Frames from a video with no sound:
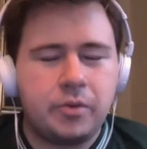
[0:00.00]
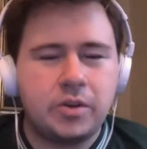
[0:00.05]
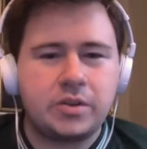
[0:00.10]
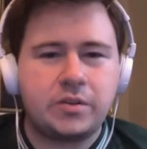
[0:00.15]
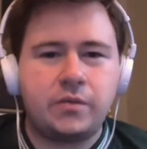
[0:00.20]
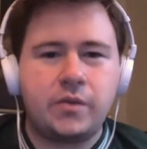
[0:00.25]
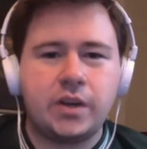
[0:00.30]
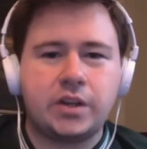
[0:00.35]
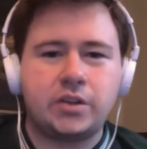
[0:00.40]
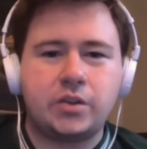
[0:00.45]
this
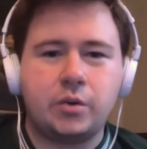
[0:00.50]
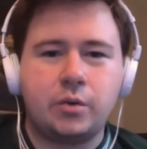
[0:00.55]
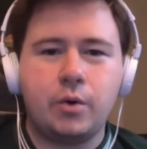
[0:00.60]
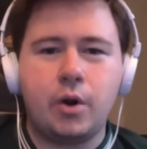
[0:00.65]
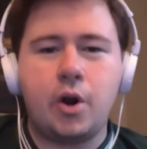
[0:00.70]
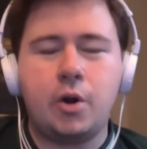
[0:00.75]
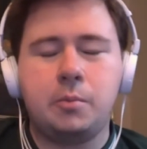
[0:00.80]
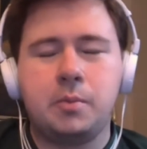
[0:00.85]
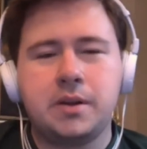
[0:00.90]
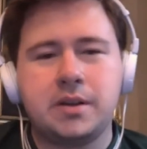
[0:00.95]
Victor
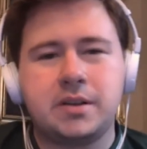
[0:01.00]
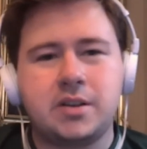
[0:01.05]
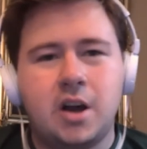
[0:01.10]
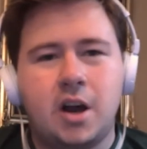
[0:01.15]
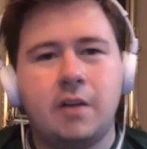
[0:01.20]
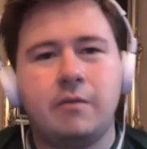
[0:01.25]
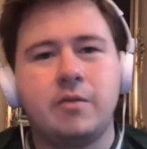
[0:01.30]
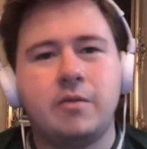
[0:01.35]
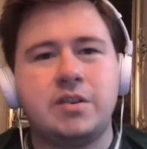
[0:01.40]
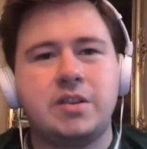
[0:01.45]
Robles
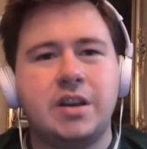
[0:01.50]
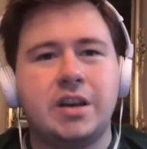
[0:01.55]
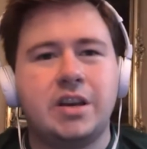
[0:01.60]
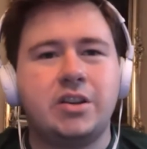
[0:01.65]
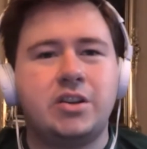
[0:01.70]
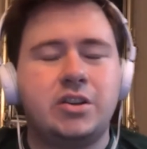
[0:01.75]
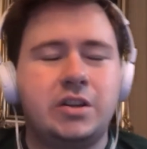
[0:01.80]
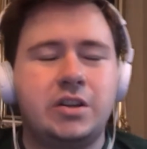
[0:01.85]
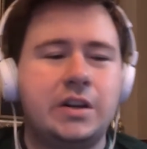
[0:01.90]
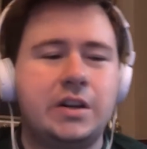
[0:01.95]

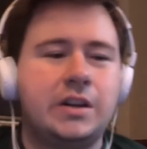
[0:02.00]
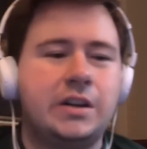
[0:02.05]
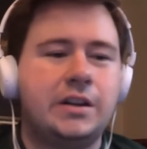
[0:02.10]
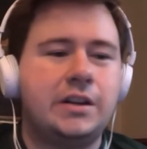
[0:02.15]
conversation.